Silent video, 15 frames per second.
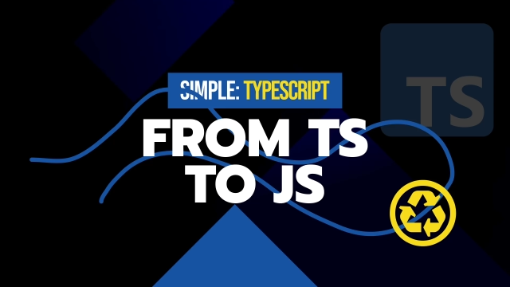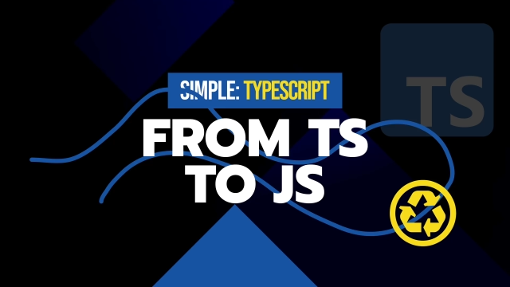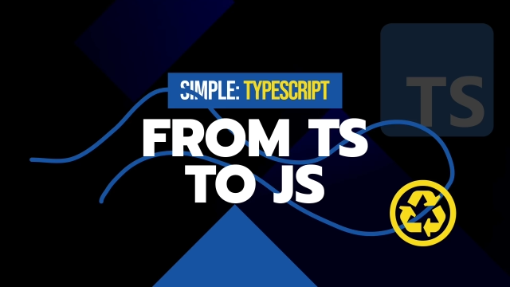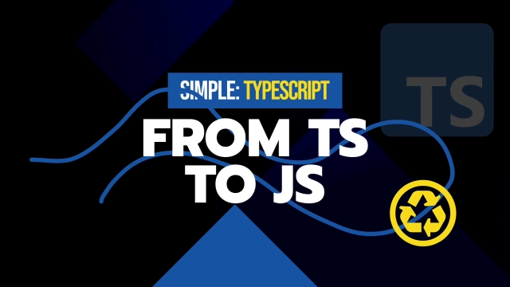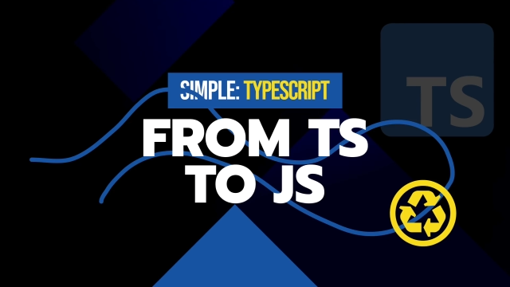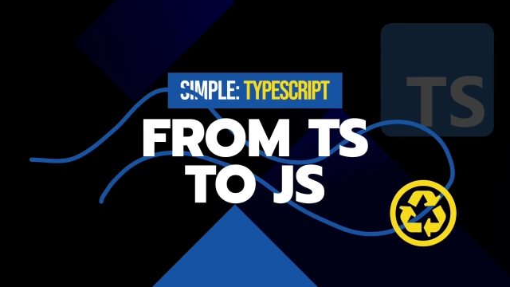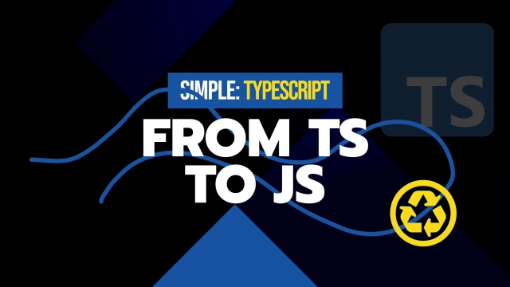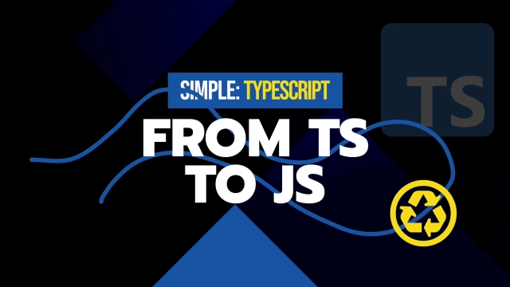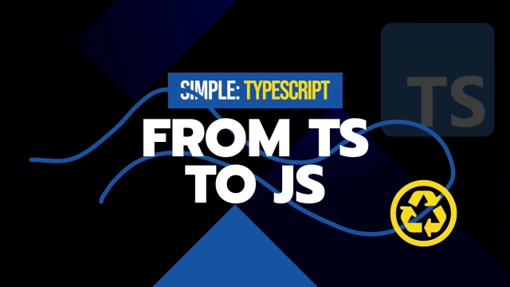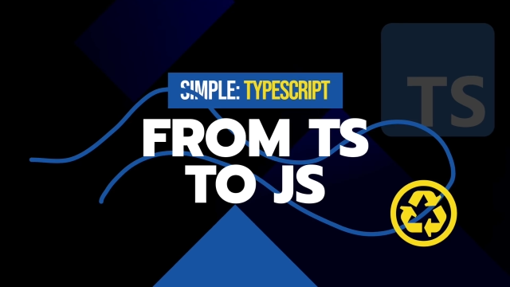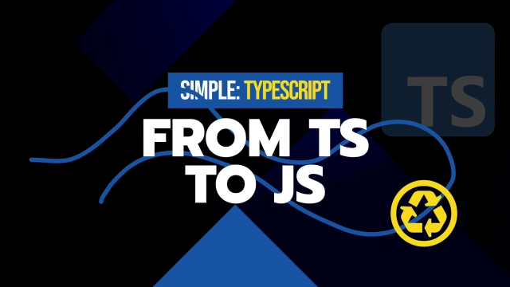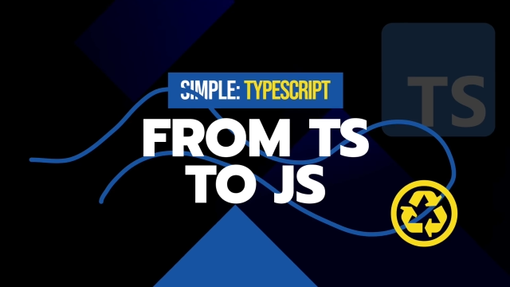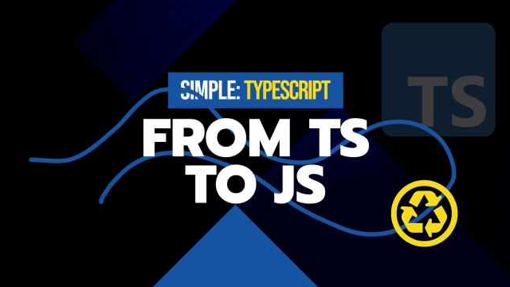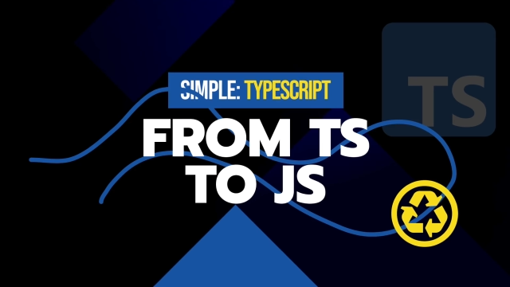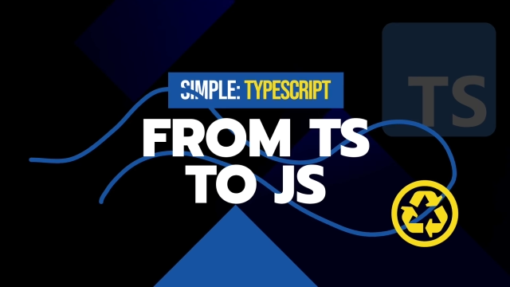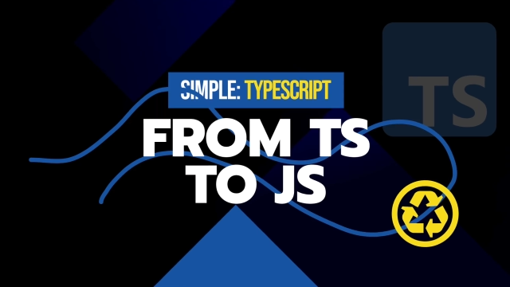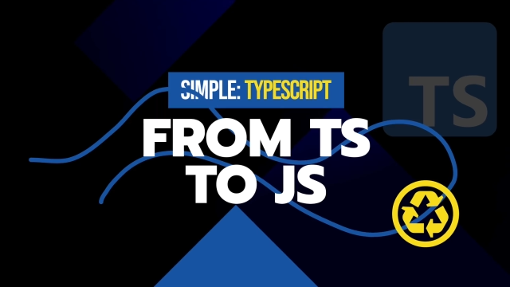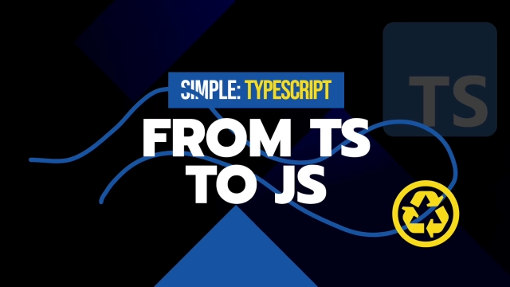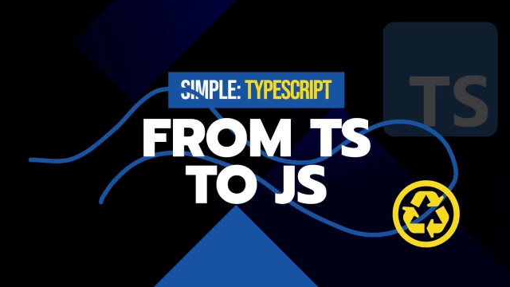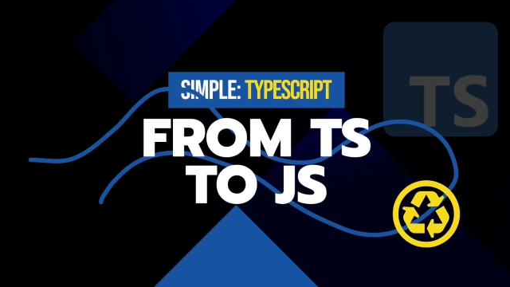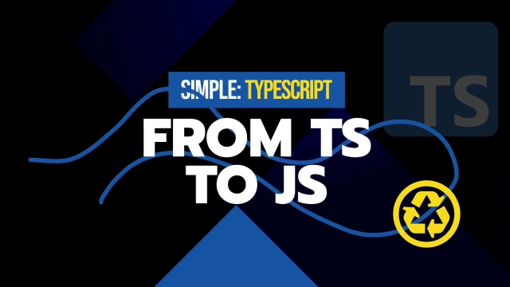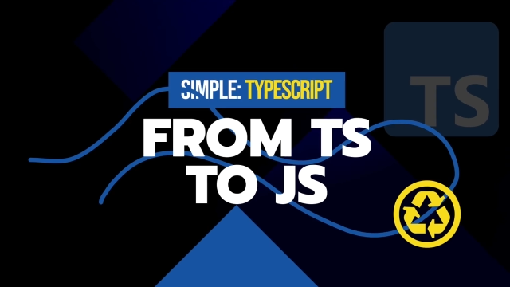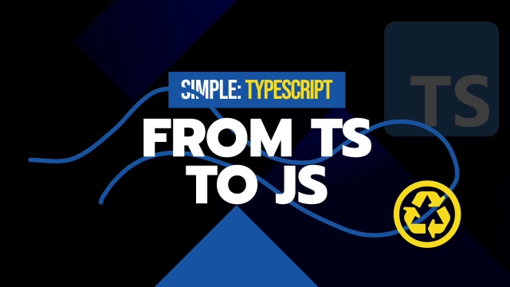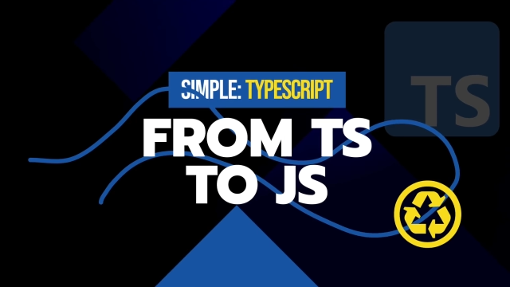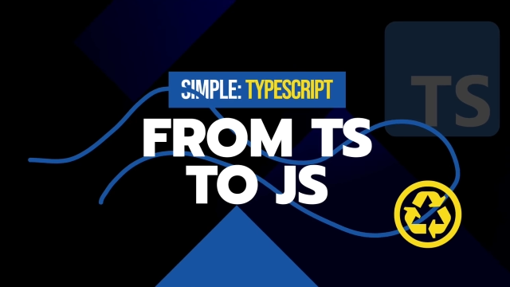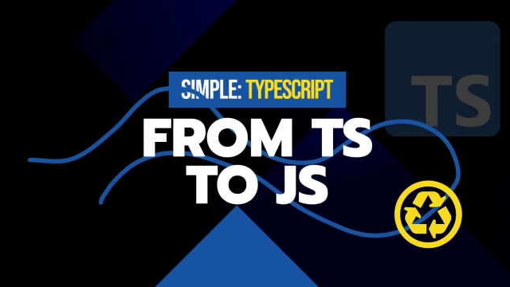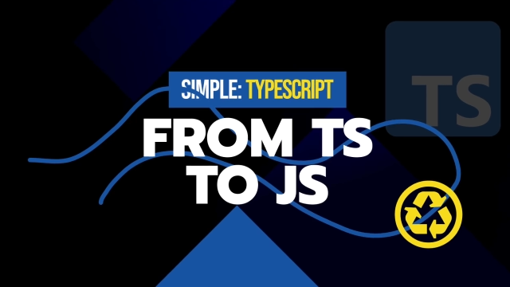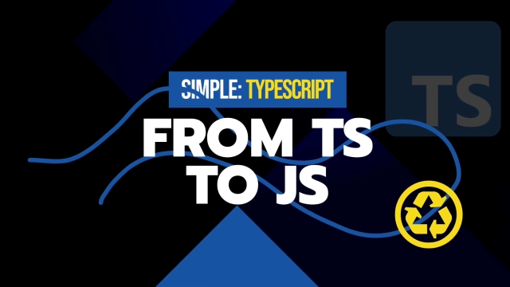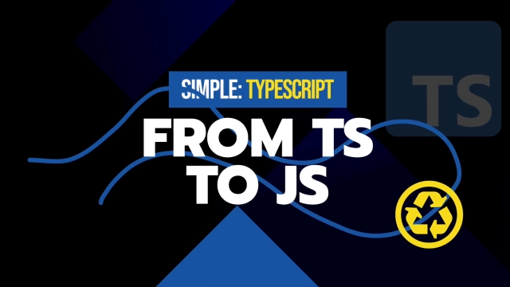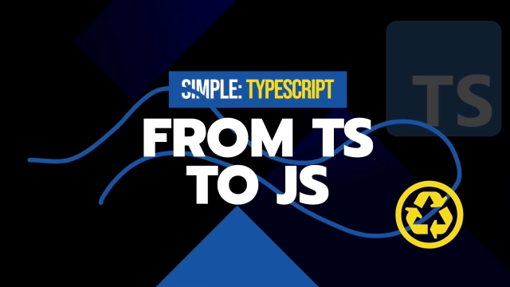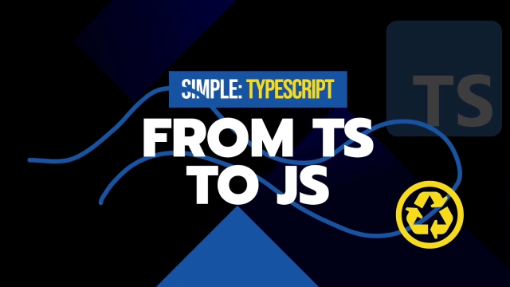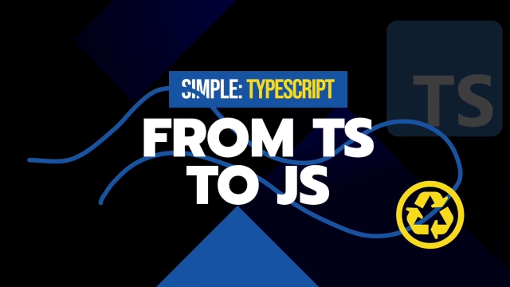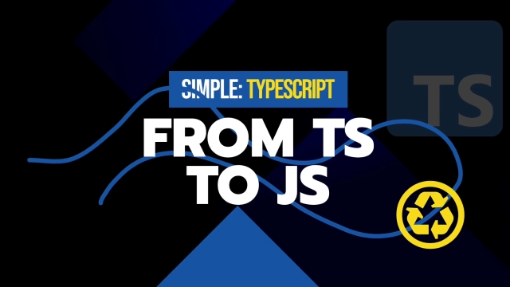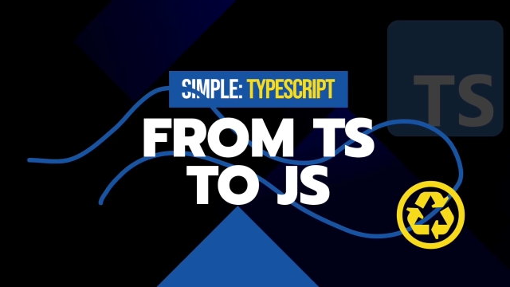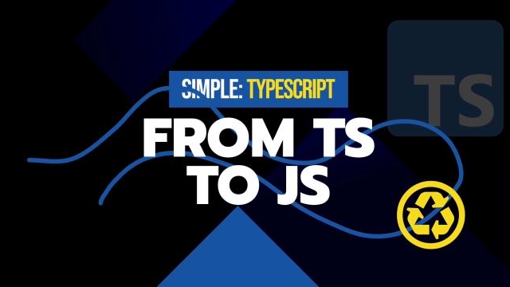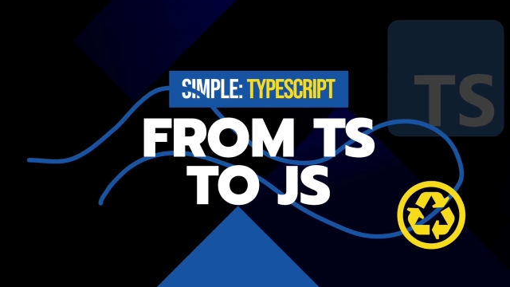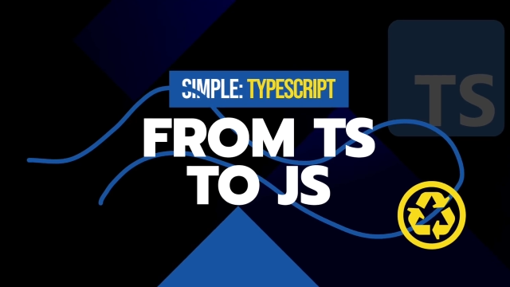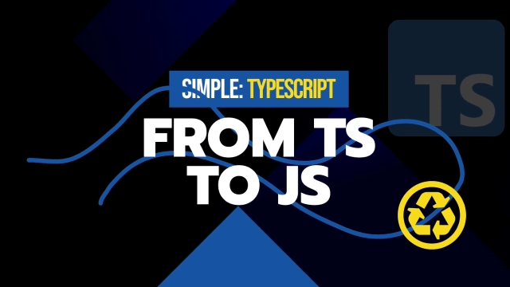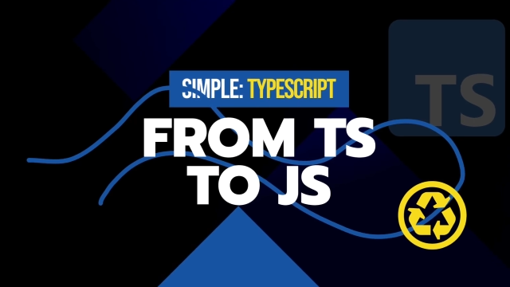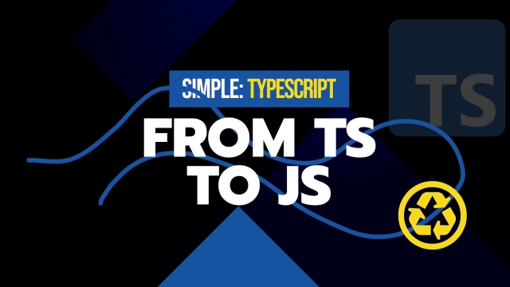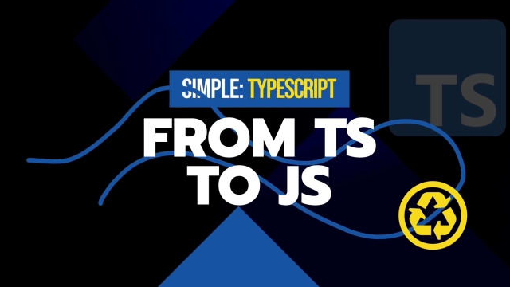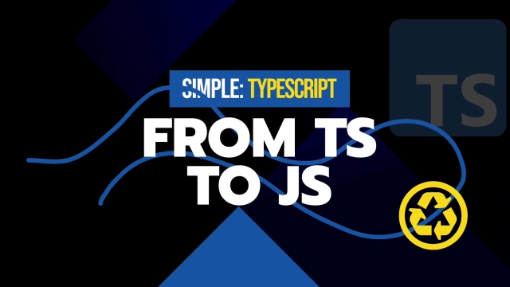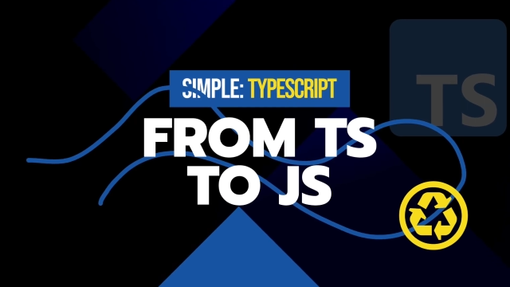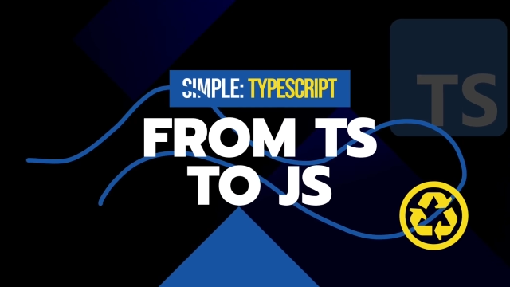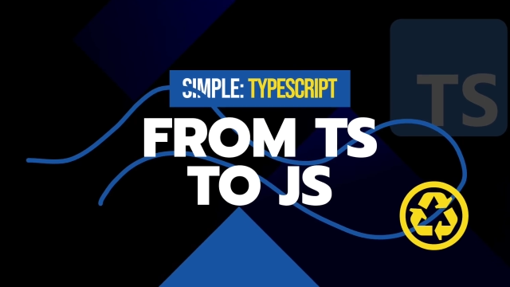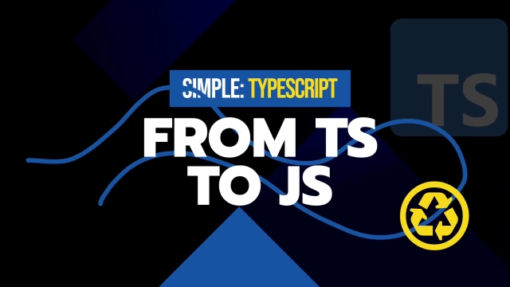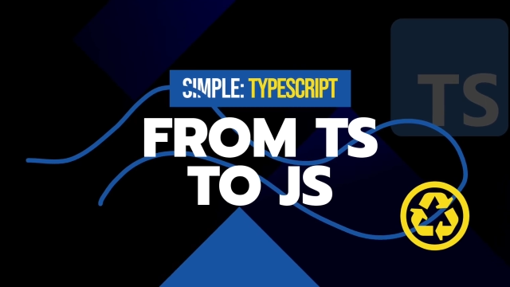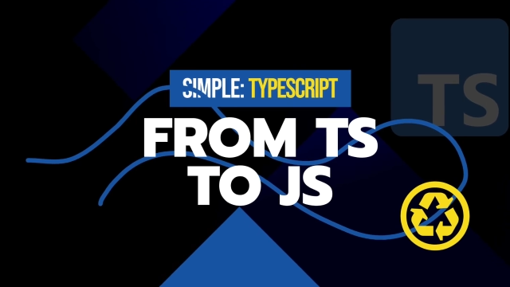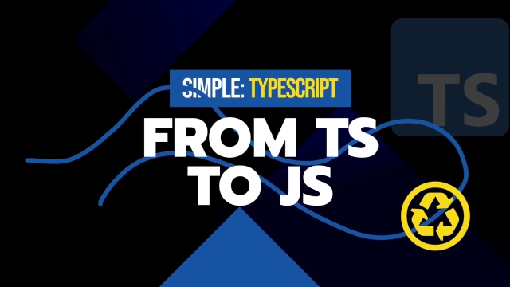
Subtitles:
Nobody's mouth can be seen.